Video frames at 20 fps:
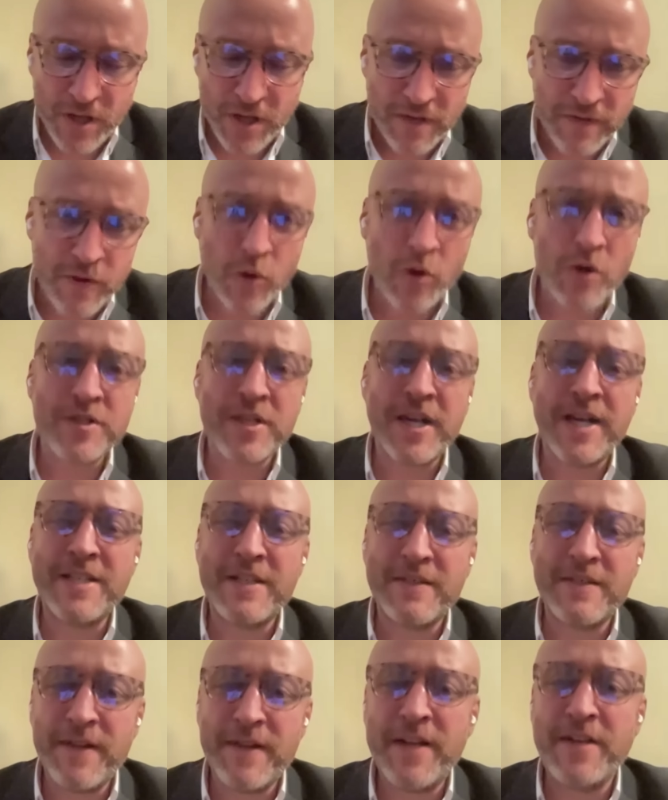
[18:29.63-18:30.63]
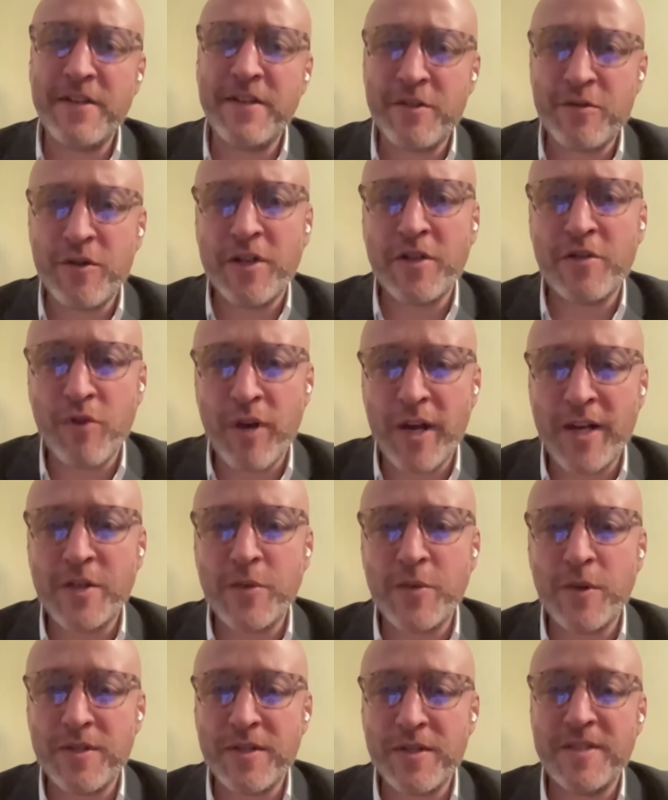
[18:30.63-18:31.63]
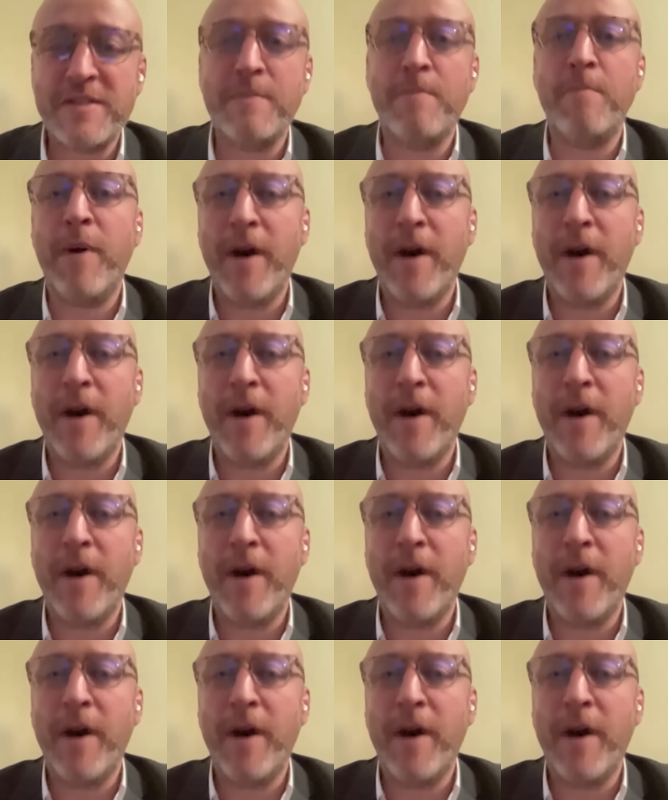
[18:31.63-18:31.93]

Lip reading: of course I defend Israel's right to exist,